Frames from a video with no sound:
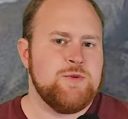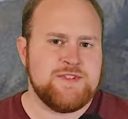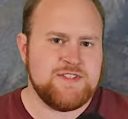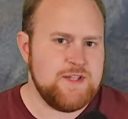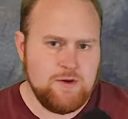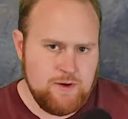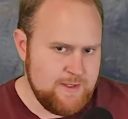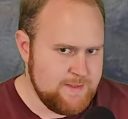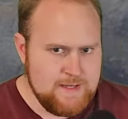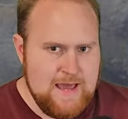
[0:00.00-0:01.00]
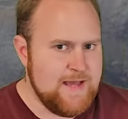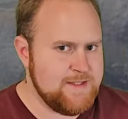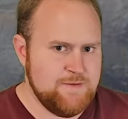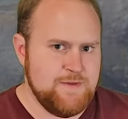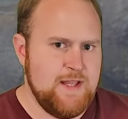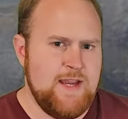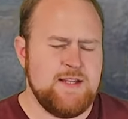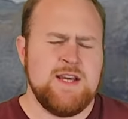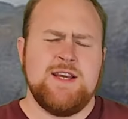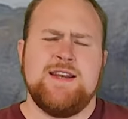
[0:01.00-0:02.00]
series as of late.
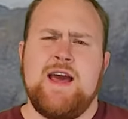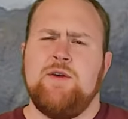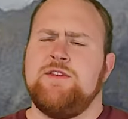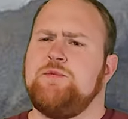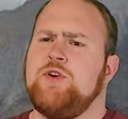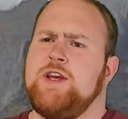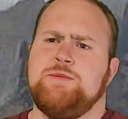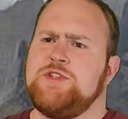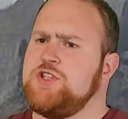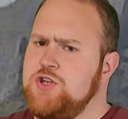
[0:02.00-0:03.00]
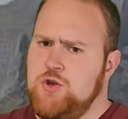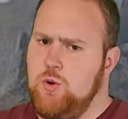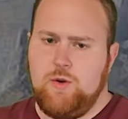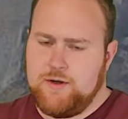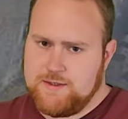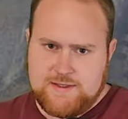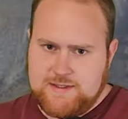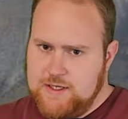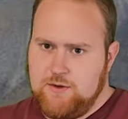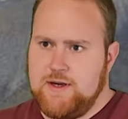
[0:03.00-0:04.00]
Now, this pretty obscure
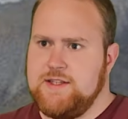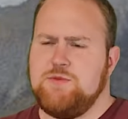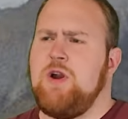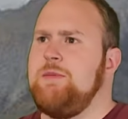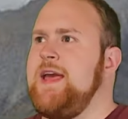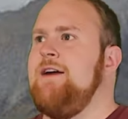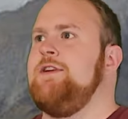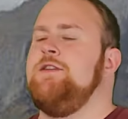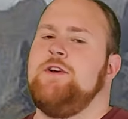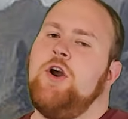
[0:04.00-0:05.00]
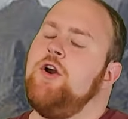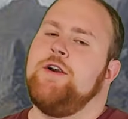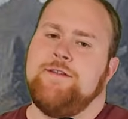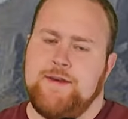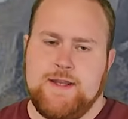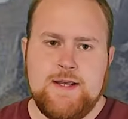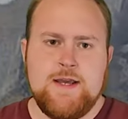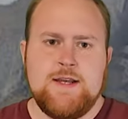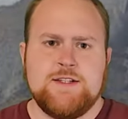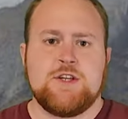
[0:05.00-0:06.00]
series, you probably haven't even heard of it.
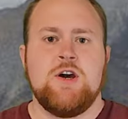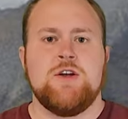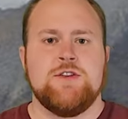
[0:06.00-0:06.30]
It's called